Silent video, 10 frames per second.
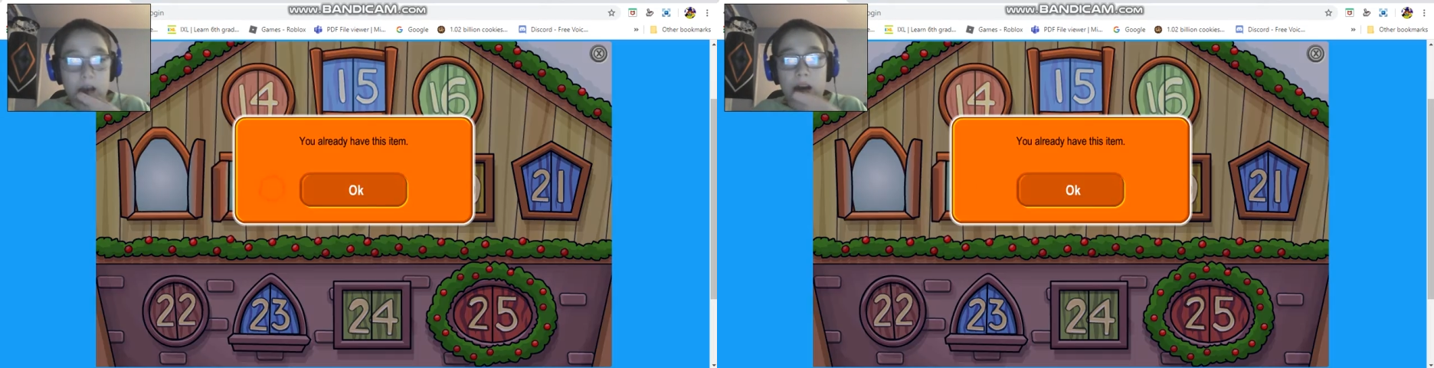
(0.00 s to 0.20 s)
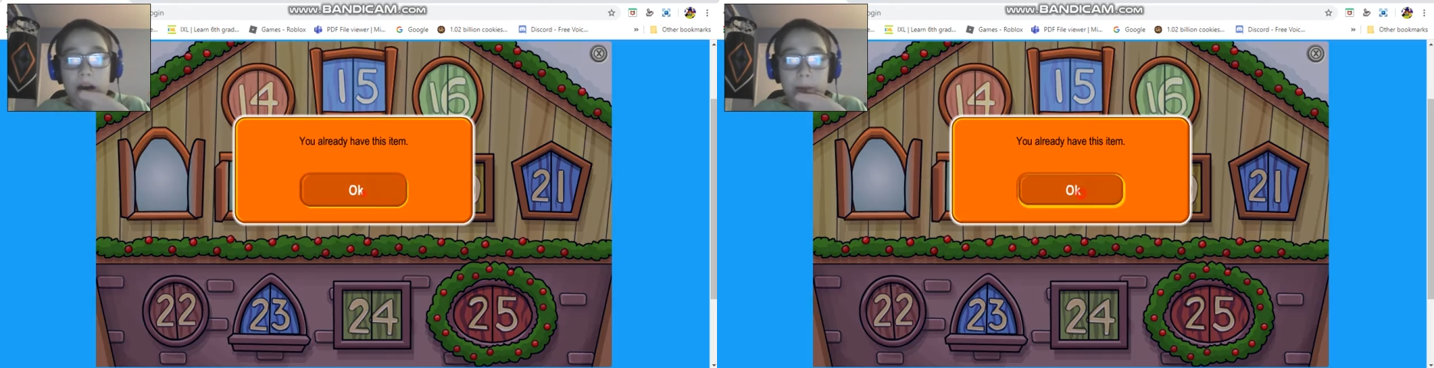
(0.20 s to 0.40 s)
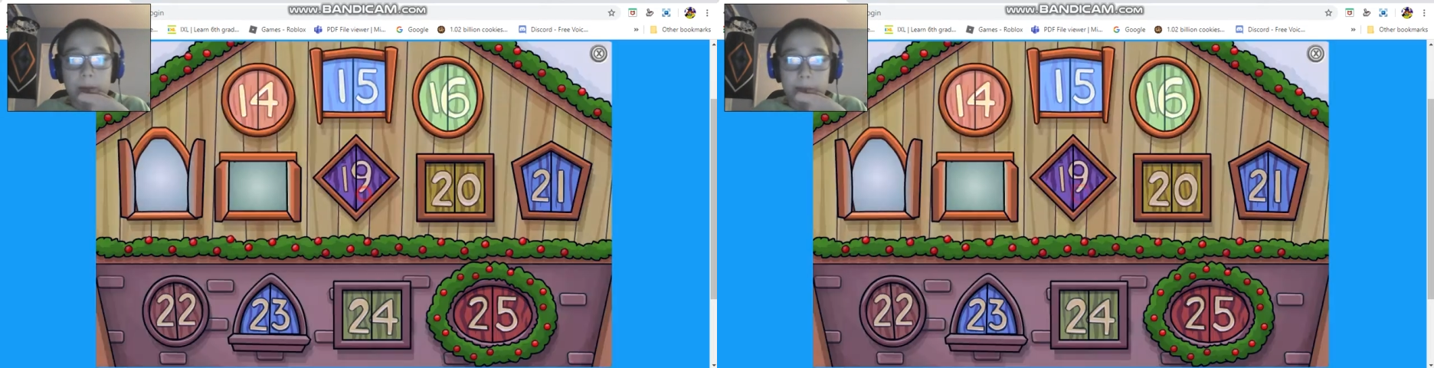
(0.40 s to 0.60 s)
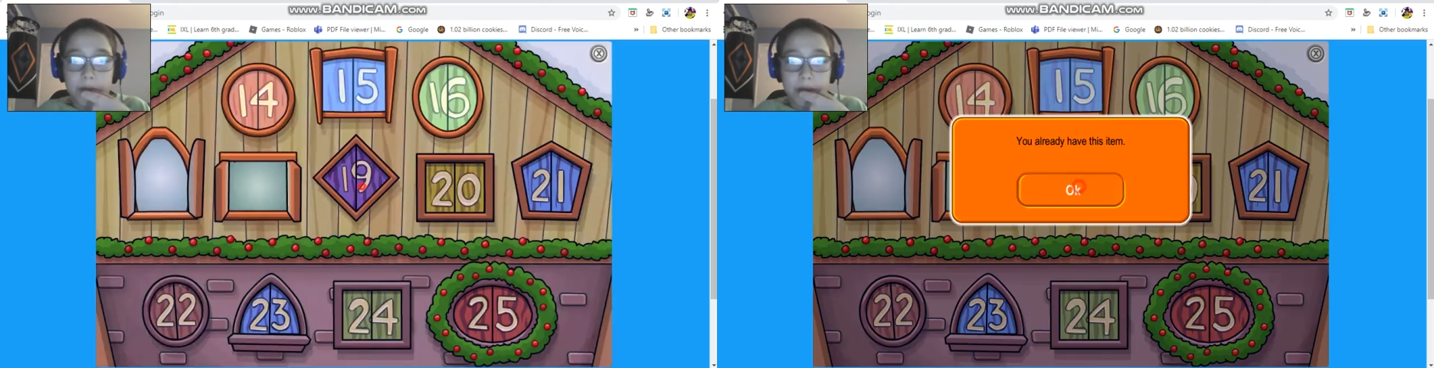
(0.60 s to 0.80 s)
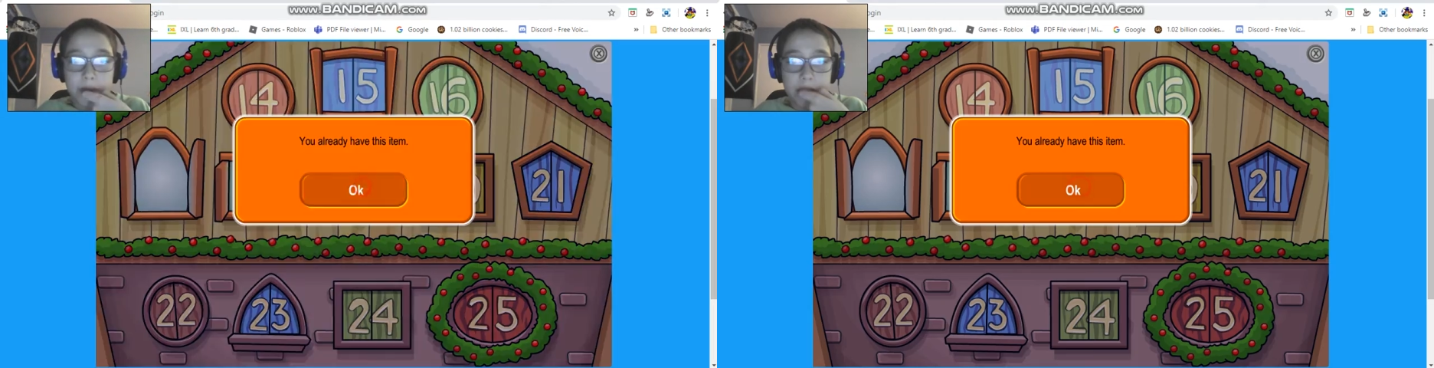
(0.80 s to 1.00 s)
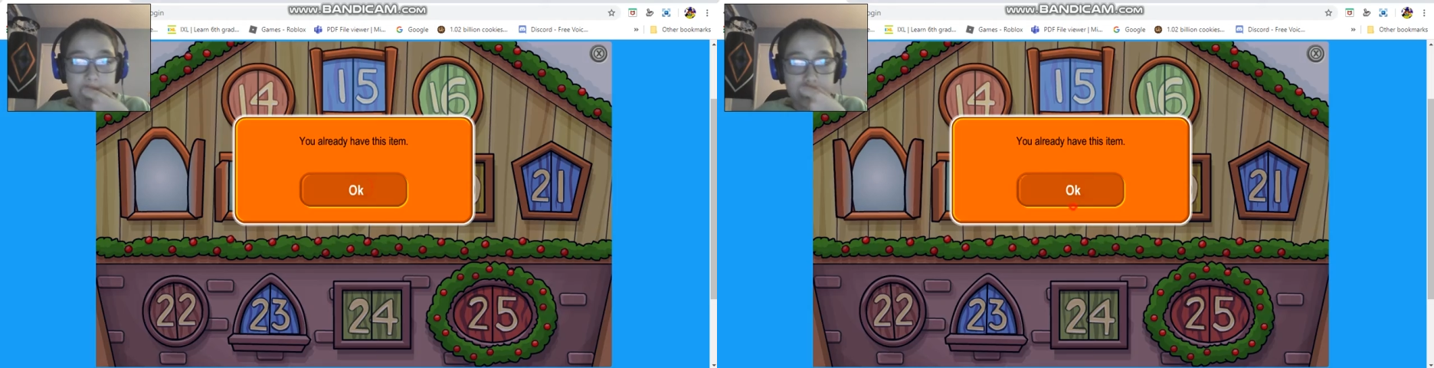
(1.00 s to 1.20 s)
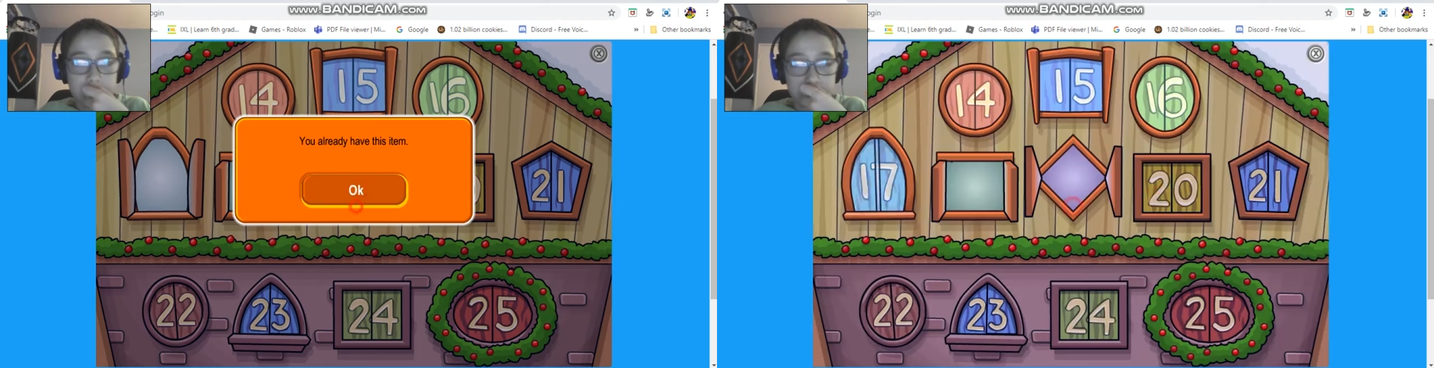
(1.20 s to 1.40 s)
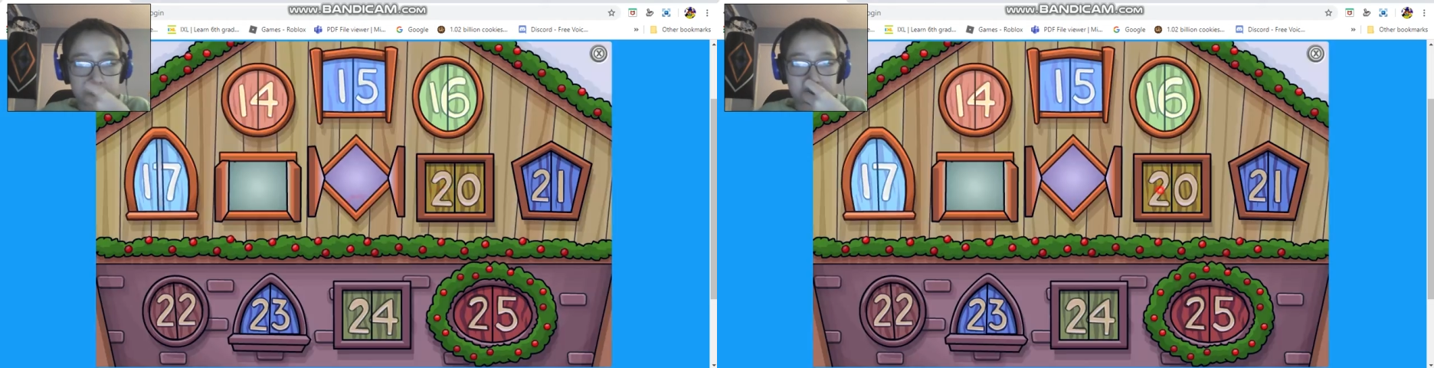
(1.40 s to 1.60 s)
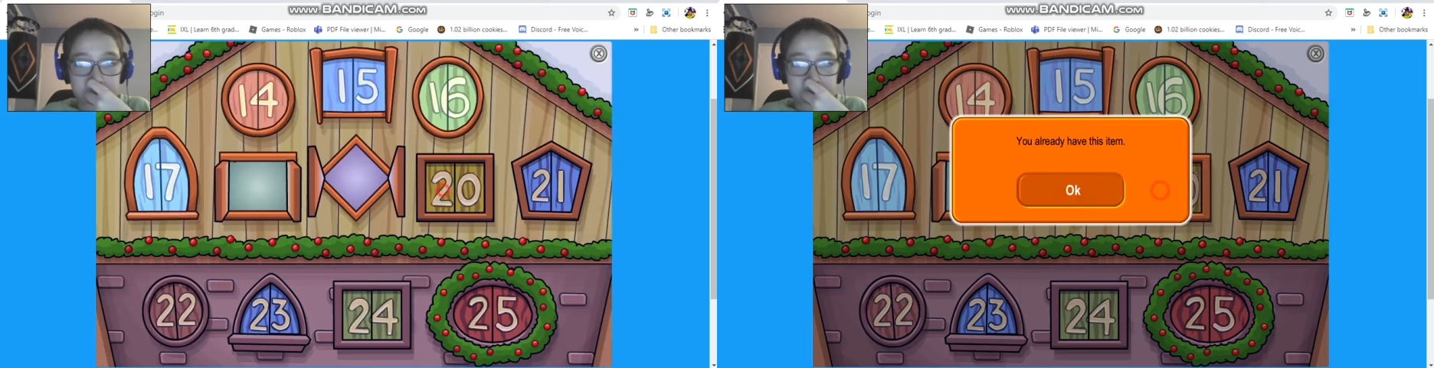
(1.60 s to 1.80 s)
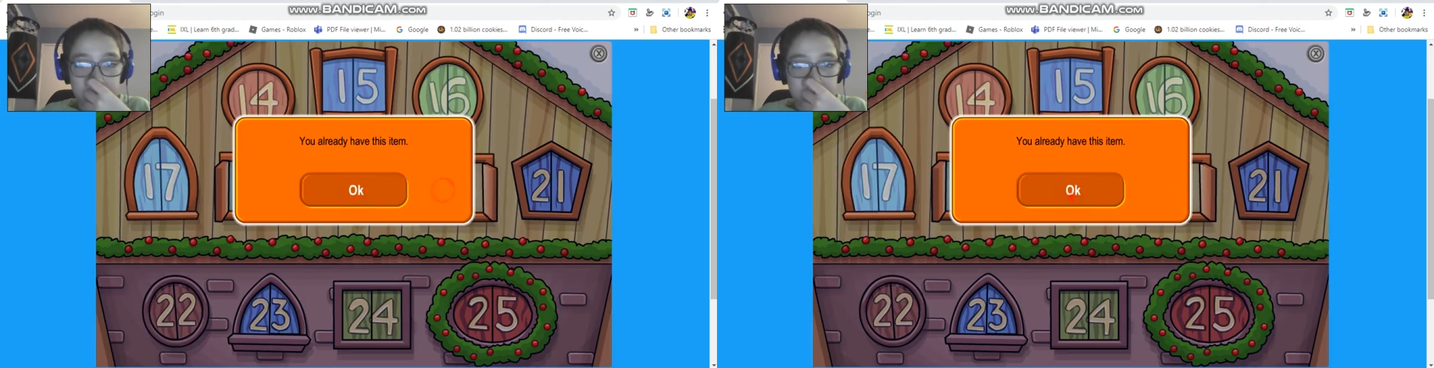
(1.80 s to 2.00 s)
So
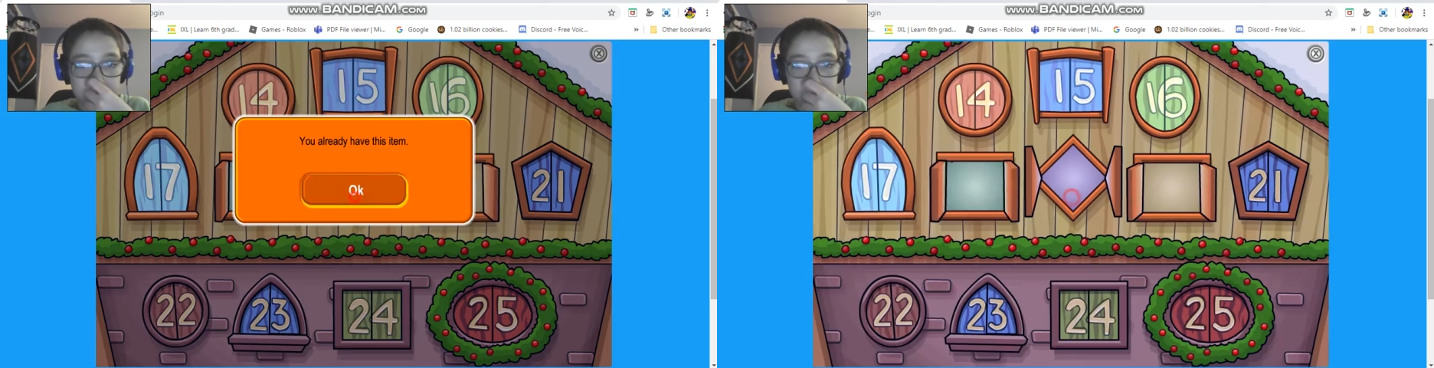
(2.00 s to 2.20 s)
unlocking